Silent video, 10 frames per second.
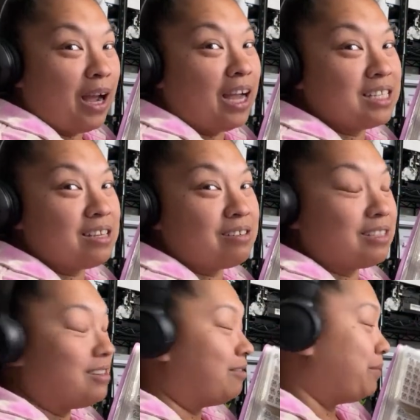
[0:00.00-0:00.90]
I
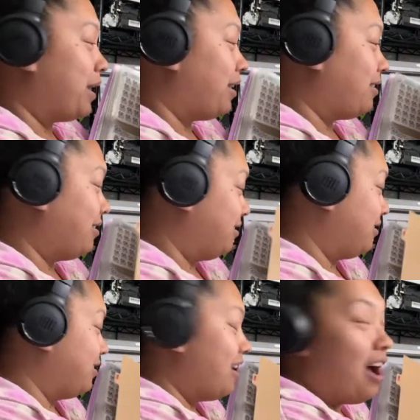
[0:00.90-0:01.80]
seriously love pink.
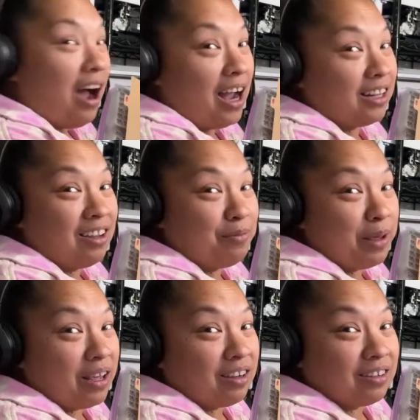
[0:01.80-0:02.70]
I love
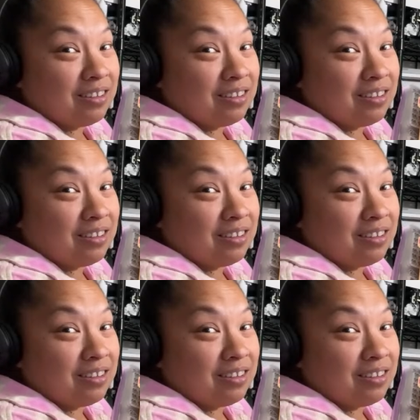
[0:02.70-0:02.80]
pink.